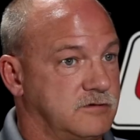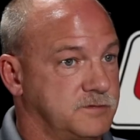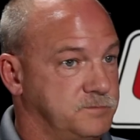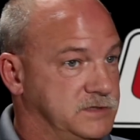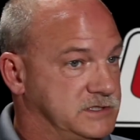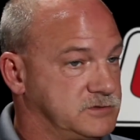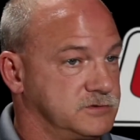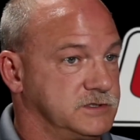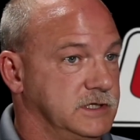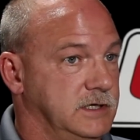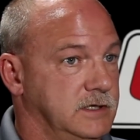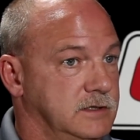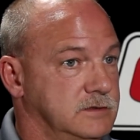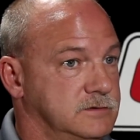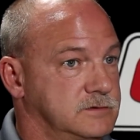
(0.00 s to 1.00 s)

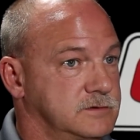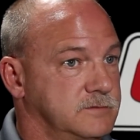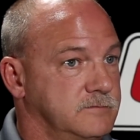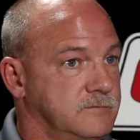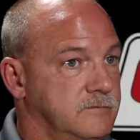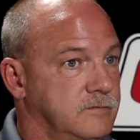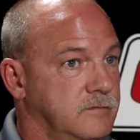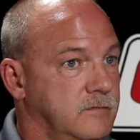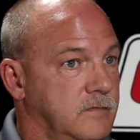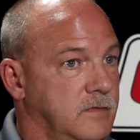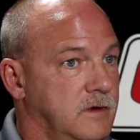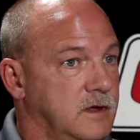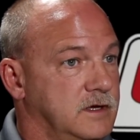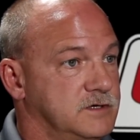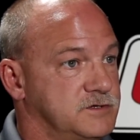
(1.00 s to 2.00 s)
specialty
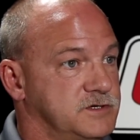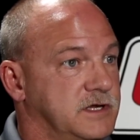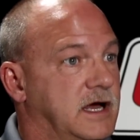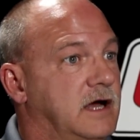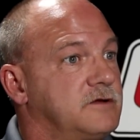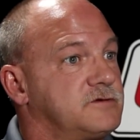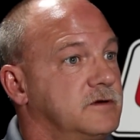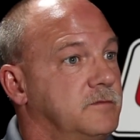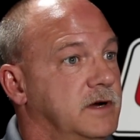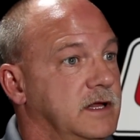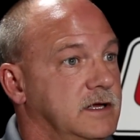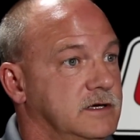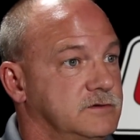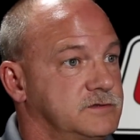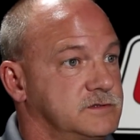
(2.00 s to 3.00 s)
is not
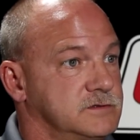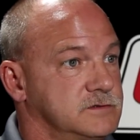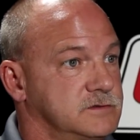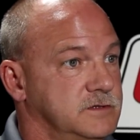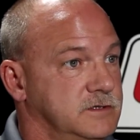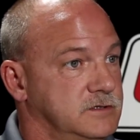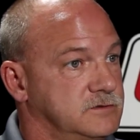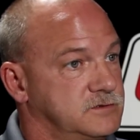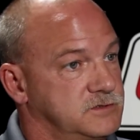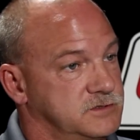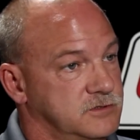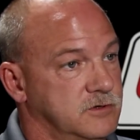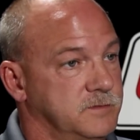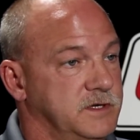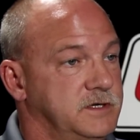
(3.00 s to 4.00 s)
somebody else's. Theirs is
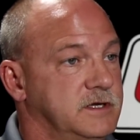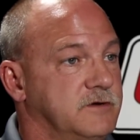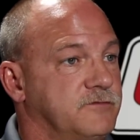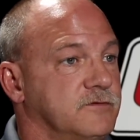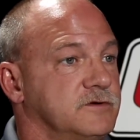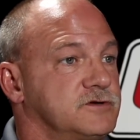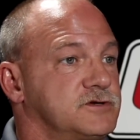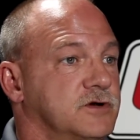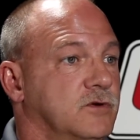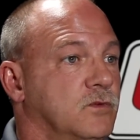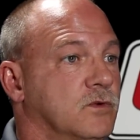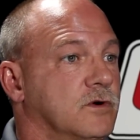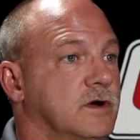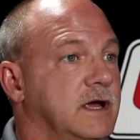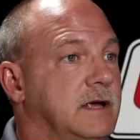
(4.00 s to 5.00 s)
going to be different. So
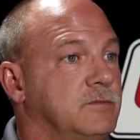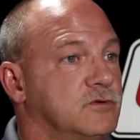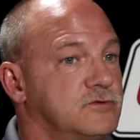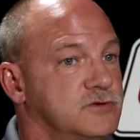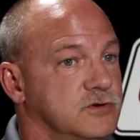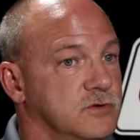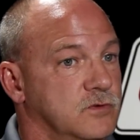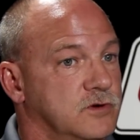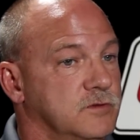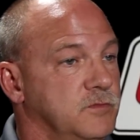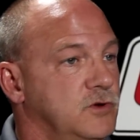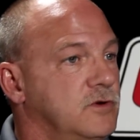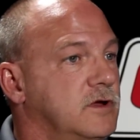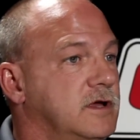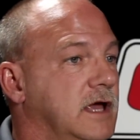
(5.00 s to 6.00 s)
we're able to
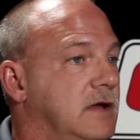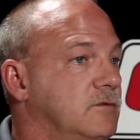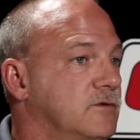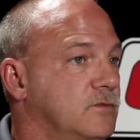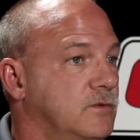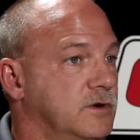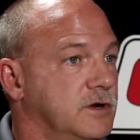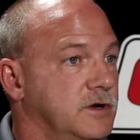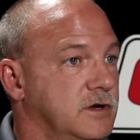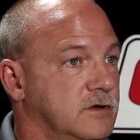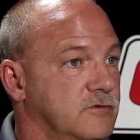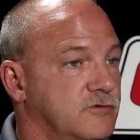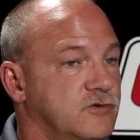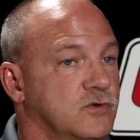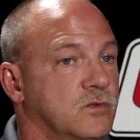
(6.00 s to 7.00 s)
communicate with one
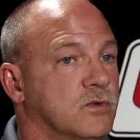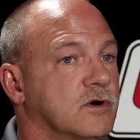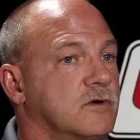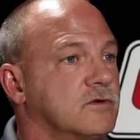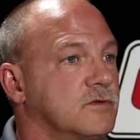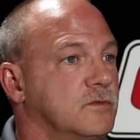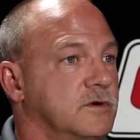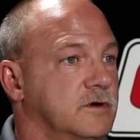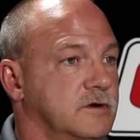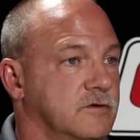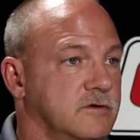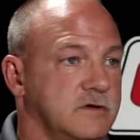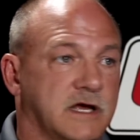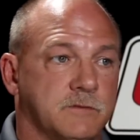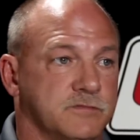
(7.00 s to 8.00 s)
another, to work with one
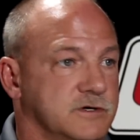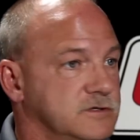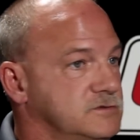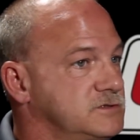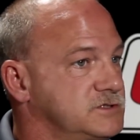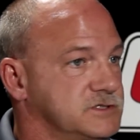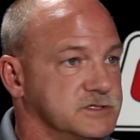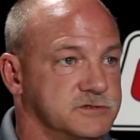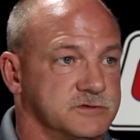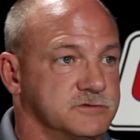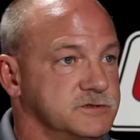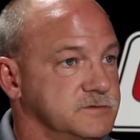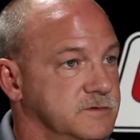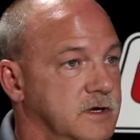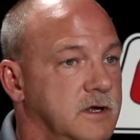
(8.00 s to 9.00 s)
another like brothers and
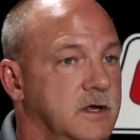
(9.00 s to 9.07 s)
sisters,